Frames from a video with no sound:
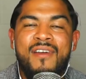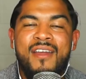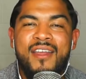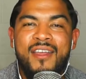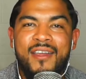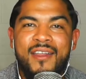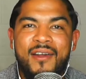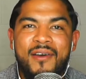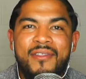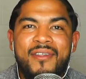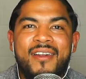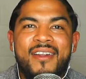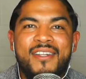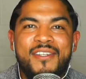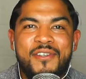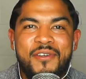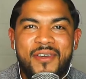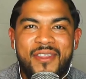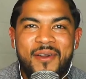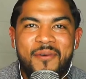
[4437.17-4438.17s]

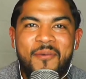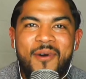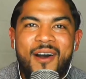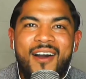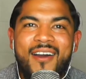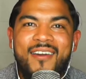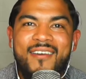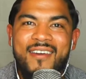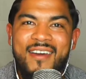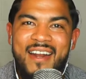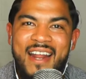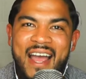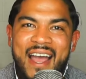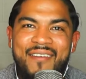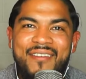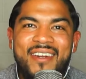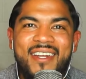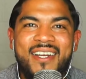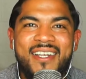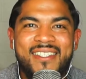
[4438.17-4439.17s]
they're walking around having
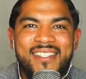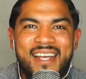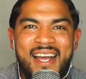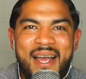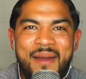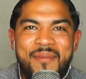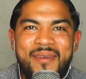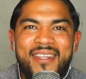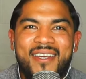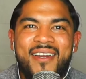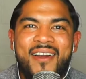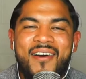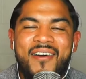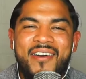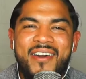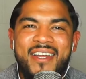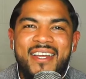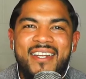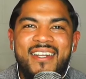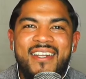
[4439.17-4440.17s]
a good time in the
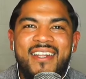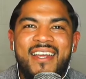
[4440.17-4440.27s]
garden,